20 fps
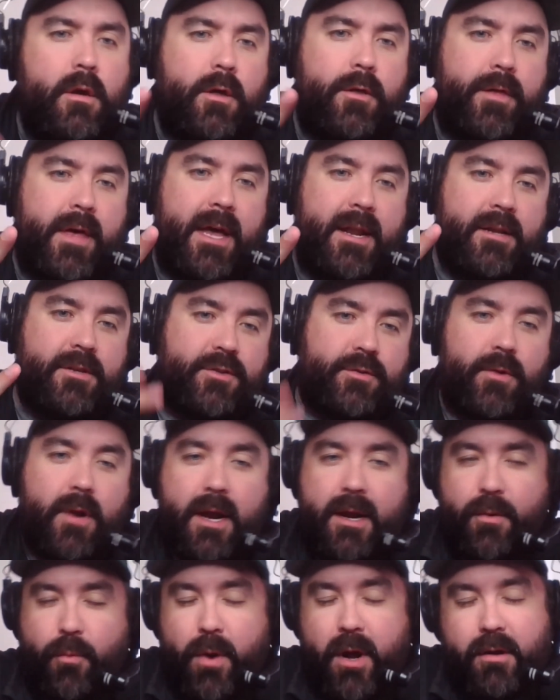That is
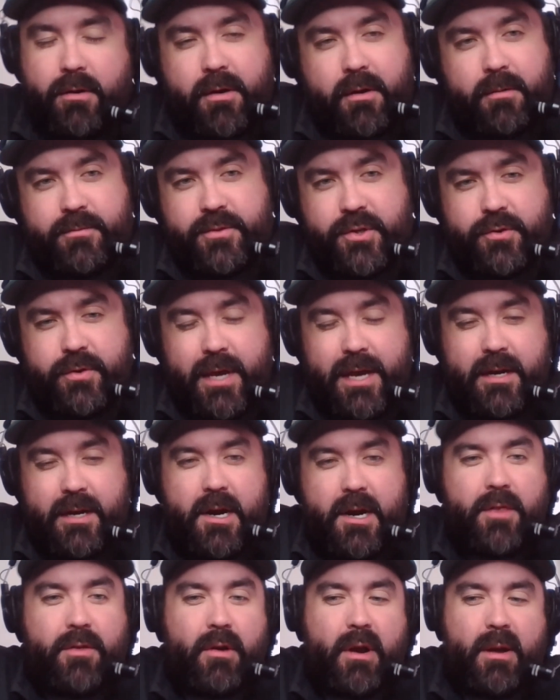right. Welcome to yet
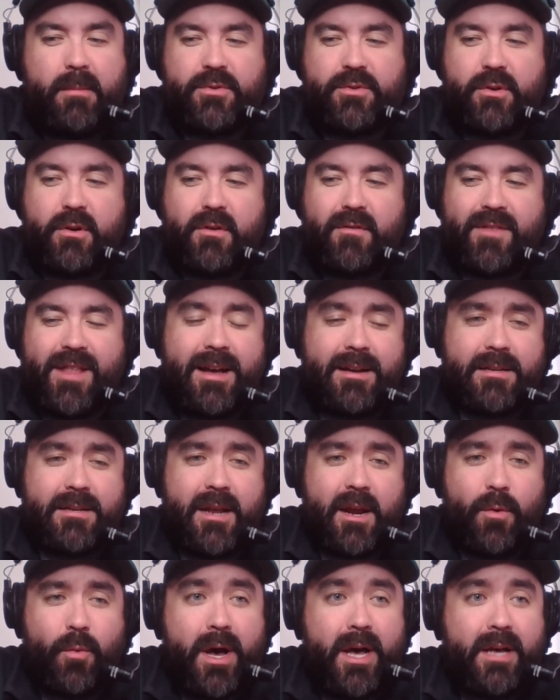another episode of Locked
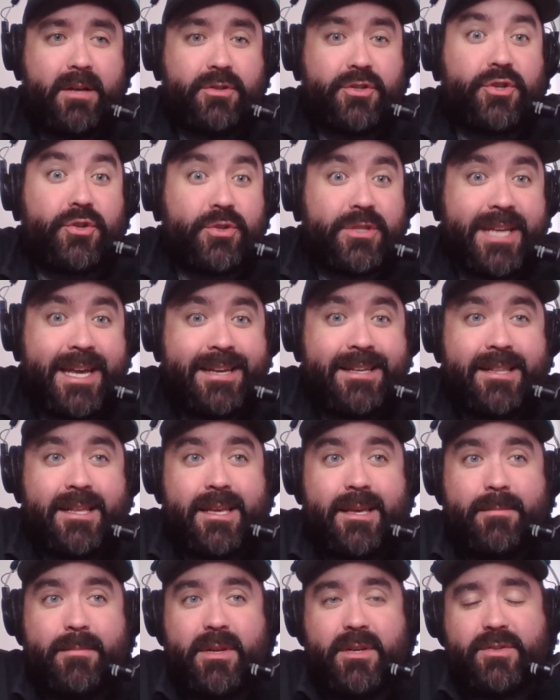on Wild, your
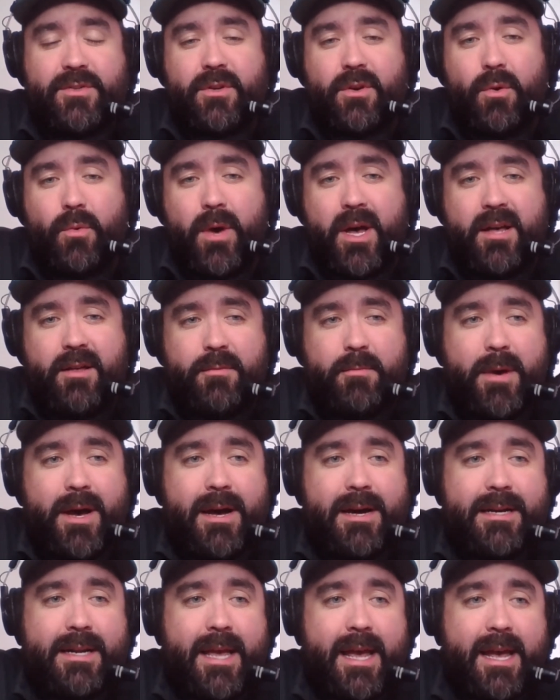daily Minnesota Wild
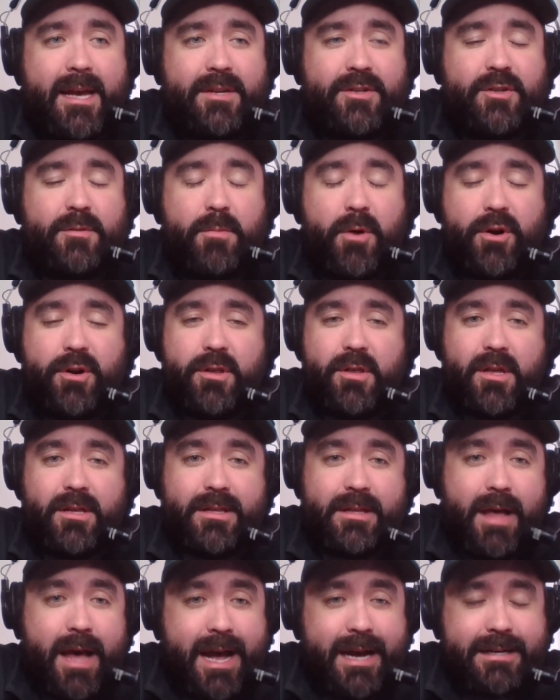podcast, part of the
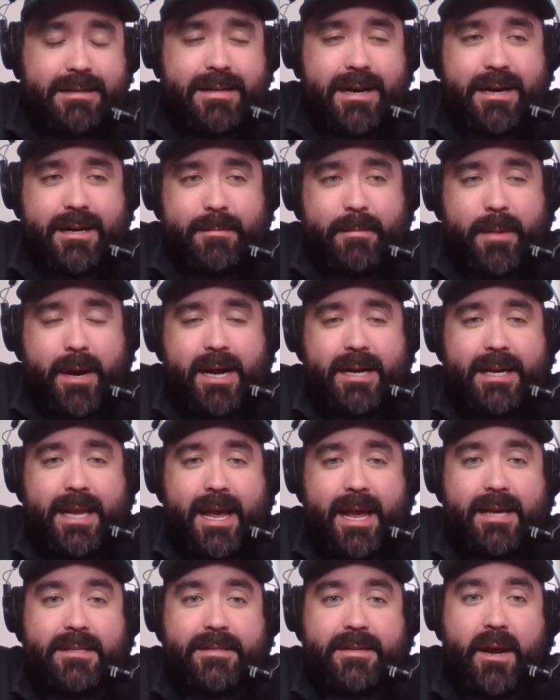Locked On
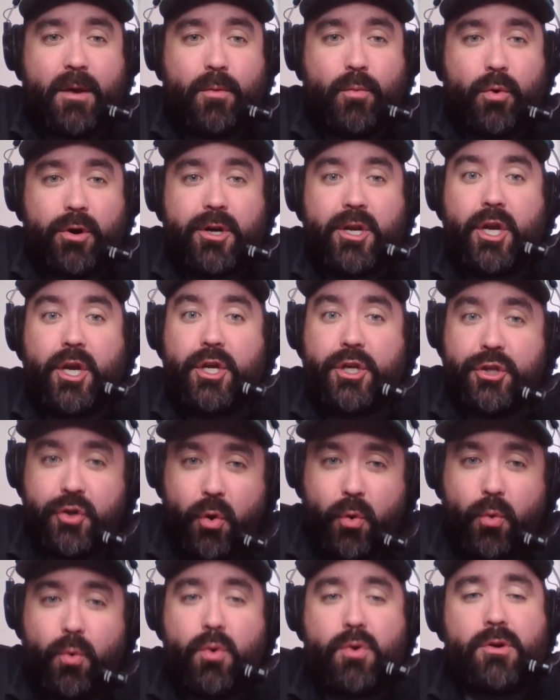Podcast Network,
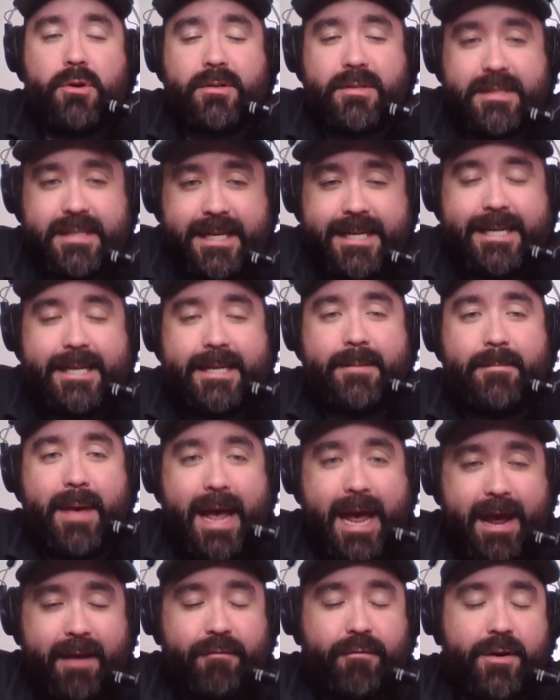your team
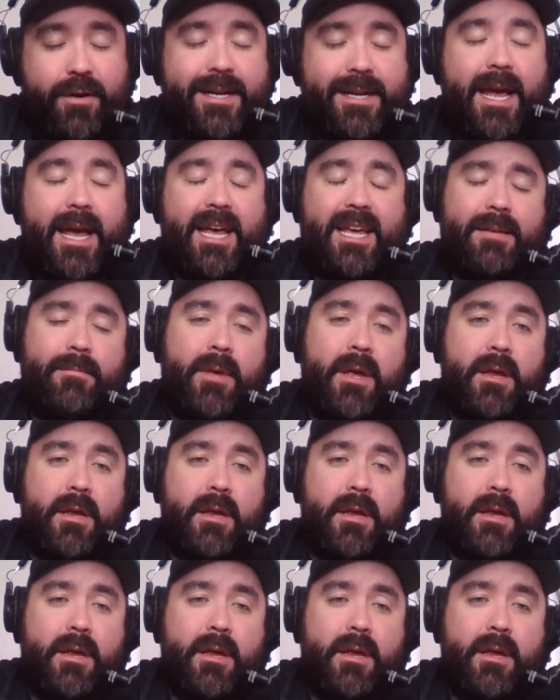every day.